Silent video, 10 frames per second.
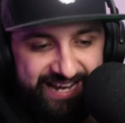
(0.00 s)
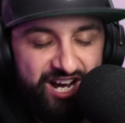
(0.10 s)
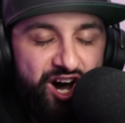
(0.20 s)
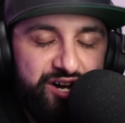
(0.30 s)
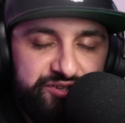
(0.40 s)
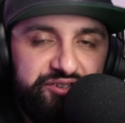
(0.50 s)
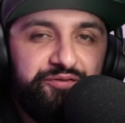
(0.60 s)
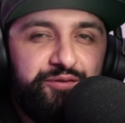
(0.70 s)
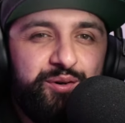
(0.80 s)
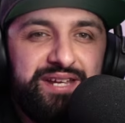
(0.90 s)
had
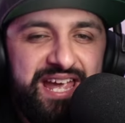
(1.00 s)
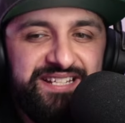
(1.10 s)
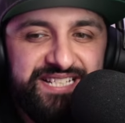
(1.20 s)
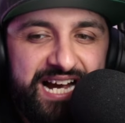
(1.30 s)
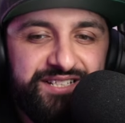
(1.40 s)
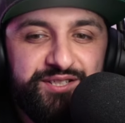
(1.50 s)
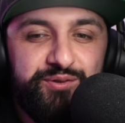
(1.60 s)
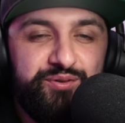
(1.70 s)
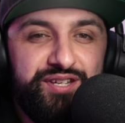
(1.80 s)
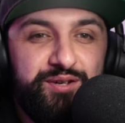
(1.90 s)
148
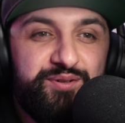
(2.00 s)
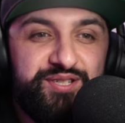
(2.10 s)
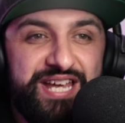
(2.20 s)
tactical nukes.